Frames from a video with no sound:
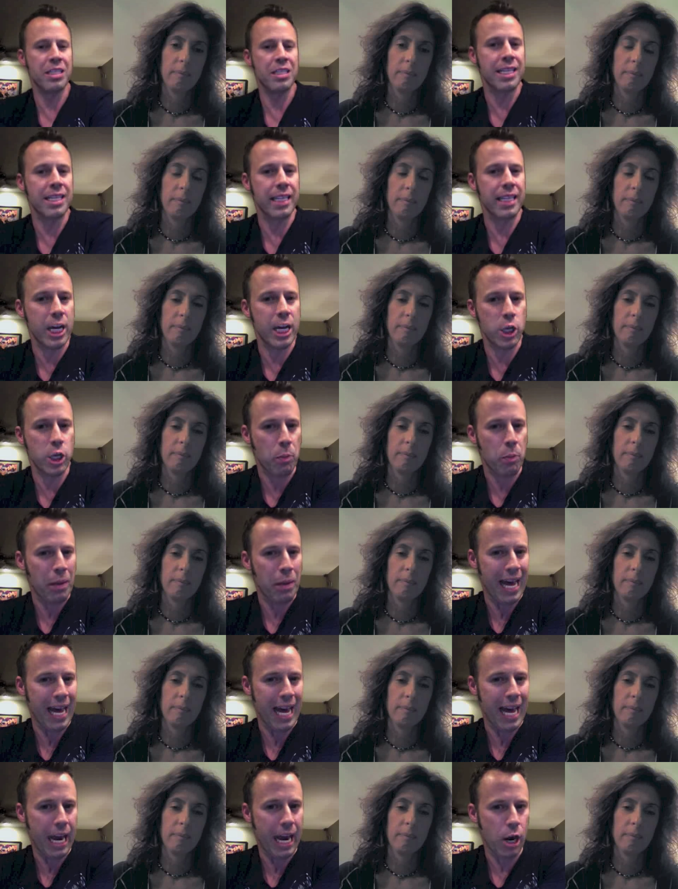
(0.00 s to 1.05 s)
Speaker 1: to let you
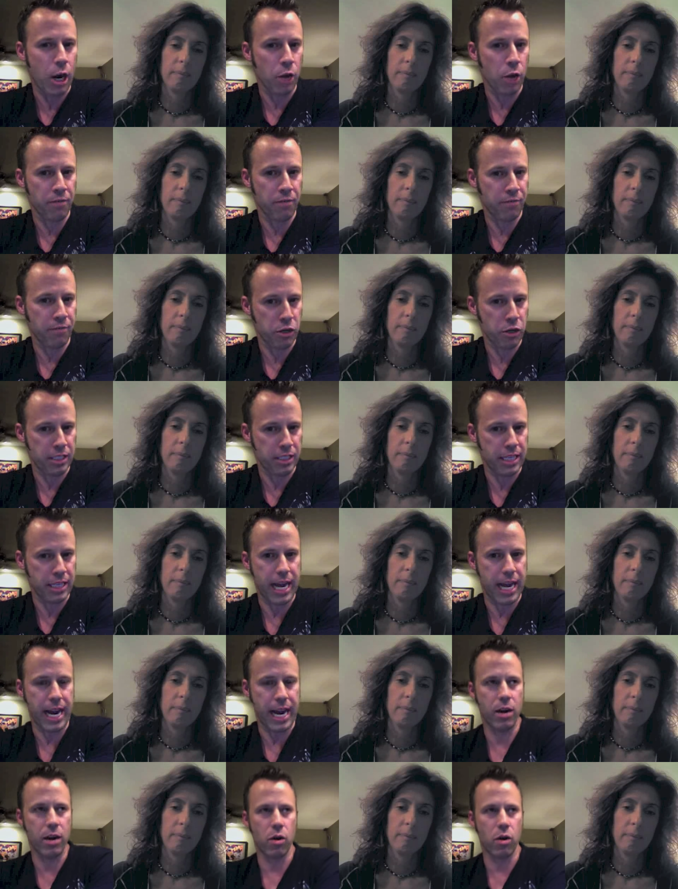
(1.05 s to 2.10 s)
pay on the first
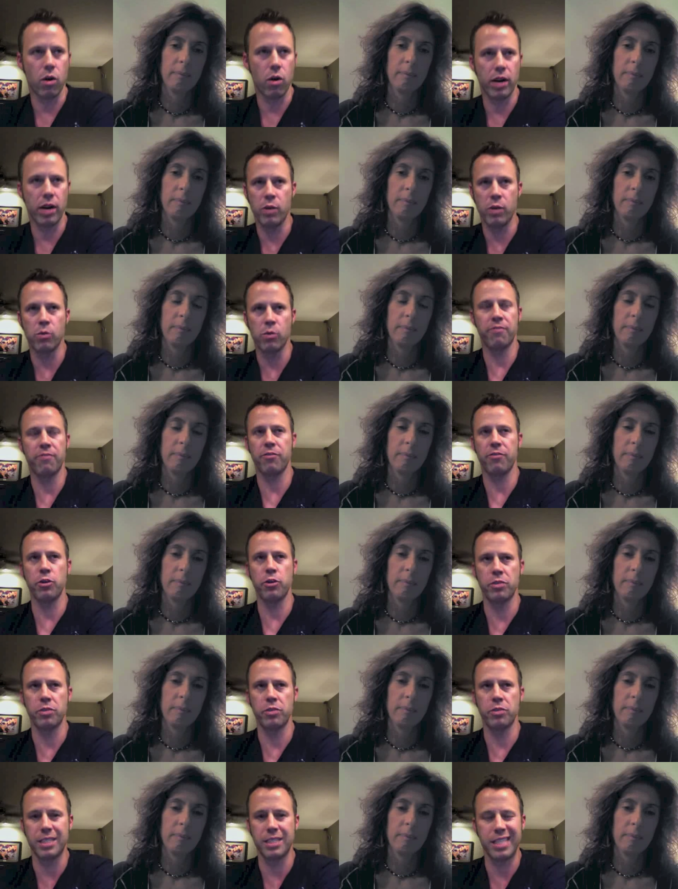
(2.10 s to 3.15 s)
date, or he
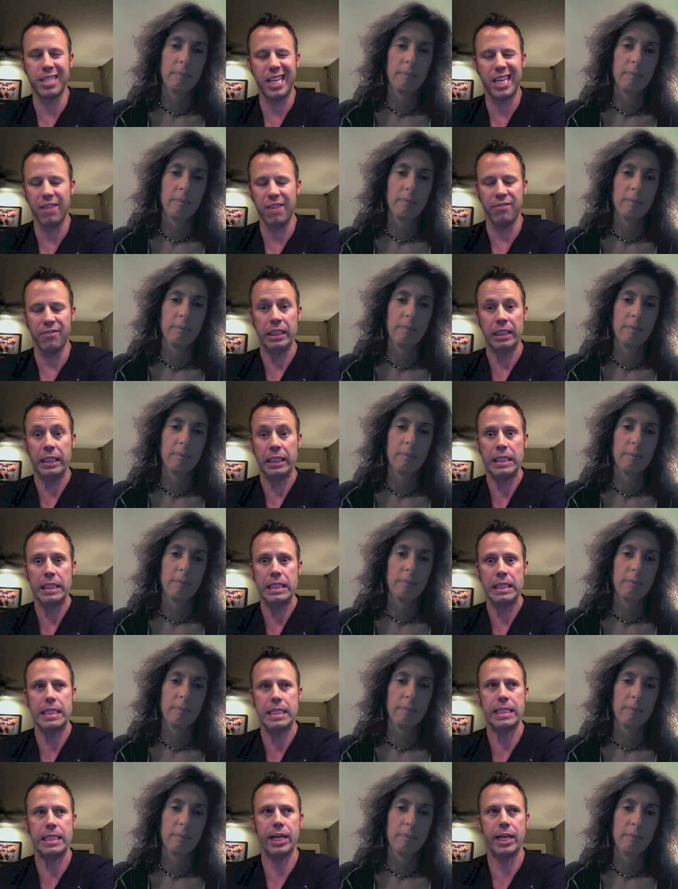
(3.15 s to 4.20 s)
refuses to even
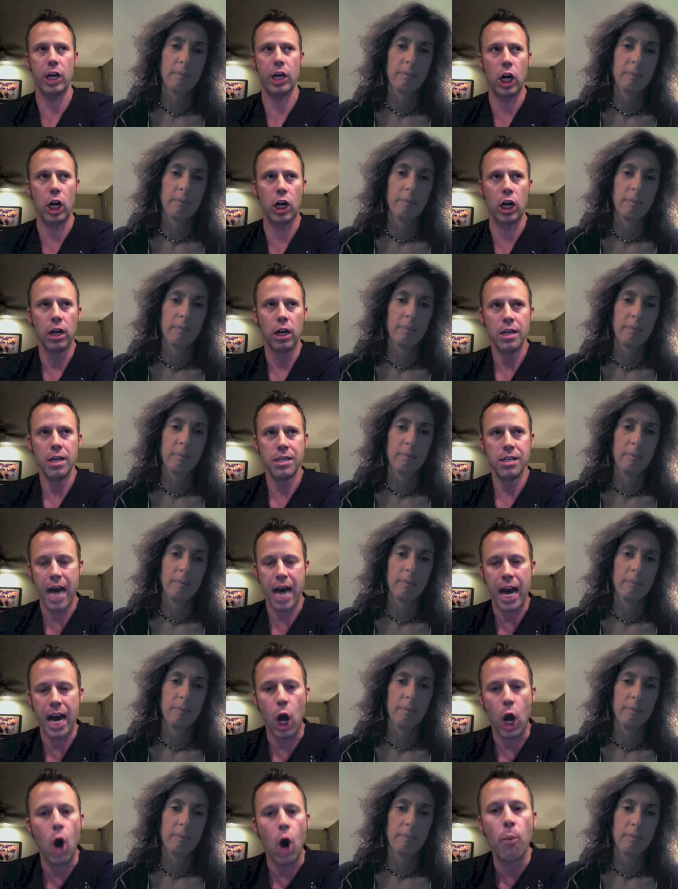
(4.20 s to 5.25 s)
consider
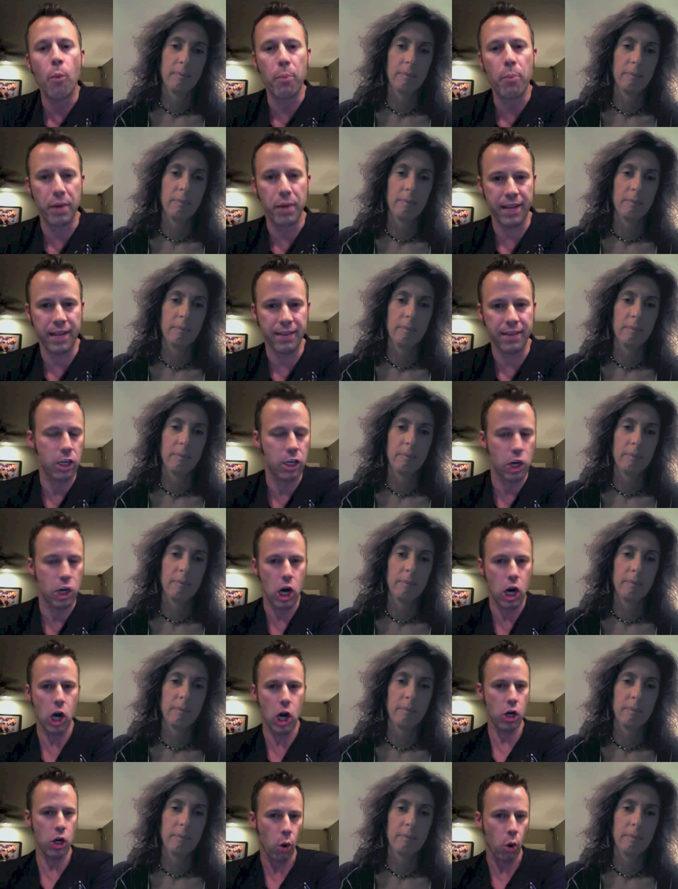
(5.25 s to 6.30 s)
not opening the
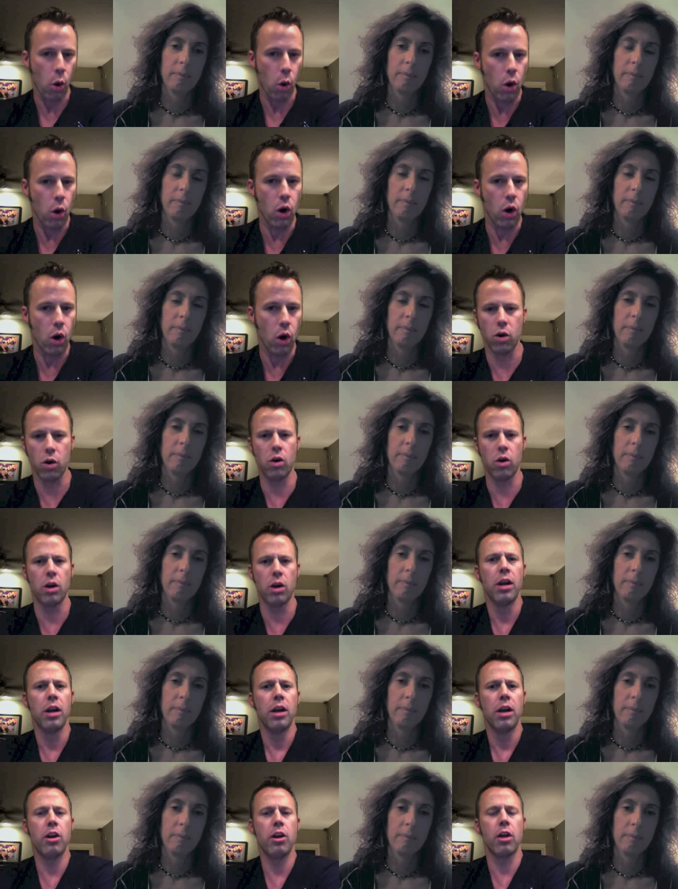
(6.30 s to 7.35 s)
car door, or
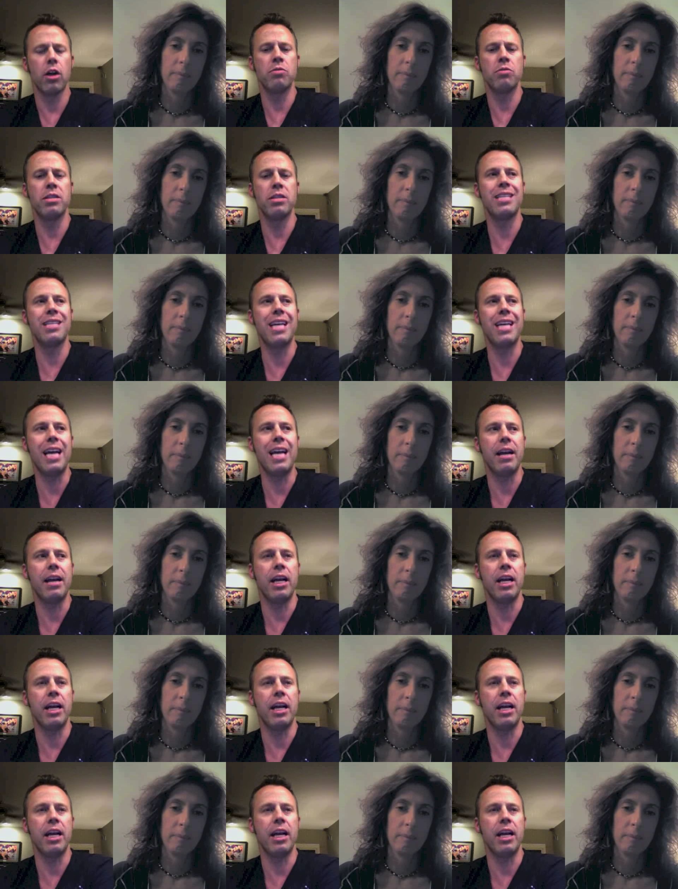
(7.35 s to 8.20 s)
you know, does he